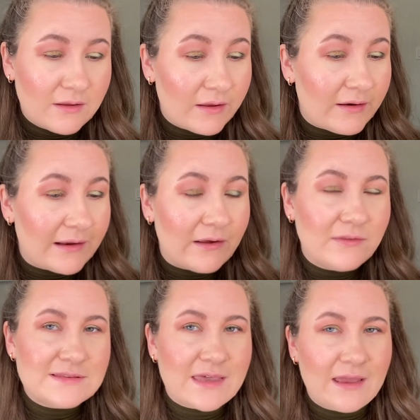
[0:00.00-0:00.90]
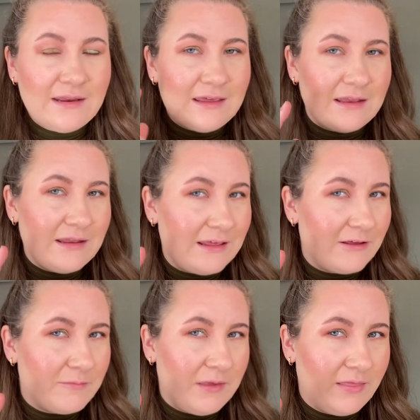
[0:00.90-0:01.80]
And now that's kind of gonna
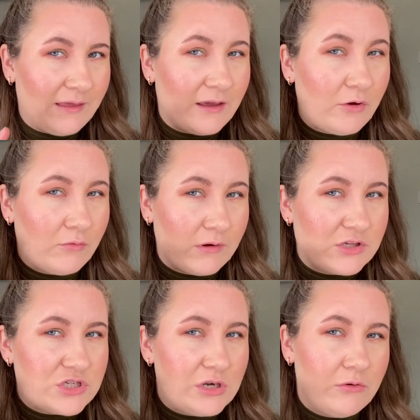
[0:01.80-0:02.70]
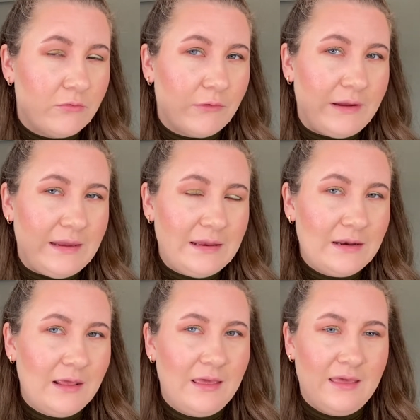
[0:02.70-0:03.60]
give me like a grungy
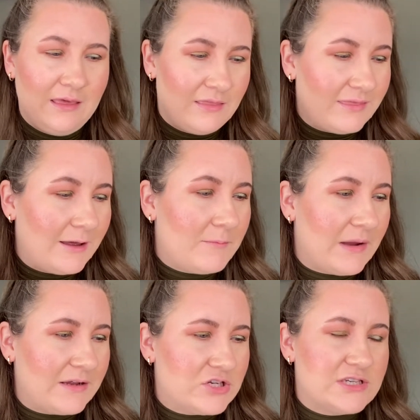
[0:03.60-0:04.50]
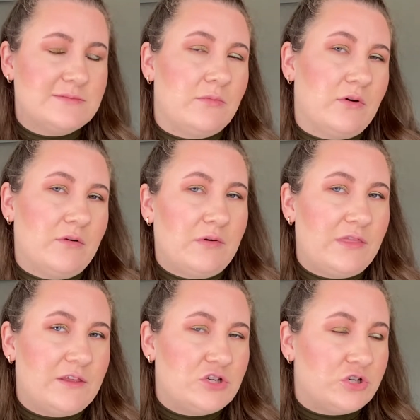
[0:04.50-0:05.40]
green that matches more
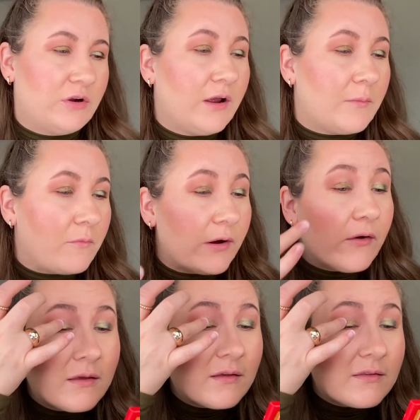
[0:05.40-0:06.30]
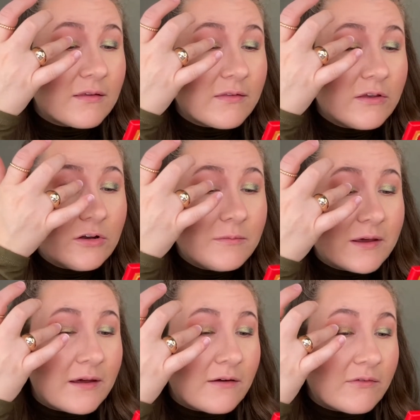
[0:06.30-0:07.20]
with the shirt I'm wearing. It's a little
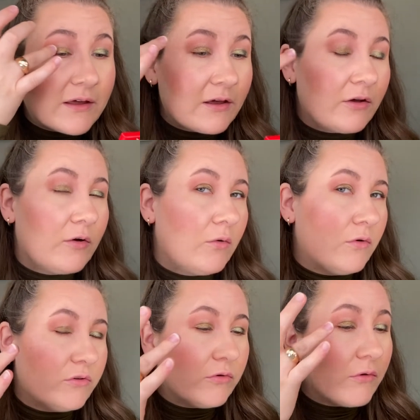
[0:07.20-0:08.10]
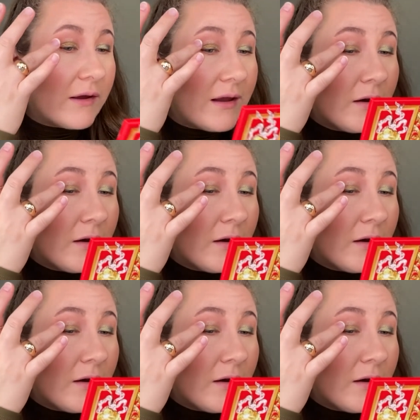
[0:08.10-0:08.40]
bit of like a gold green.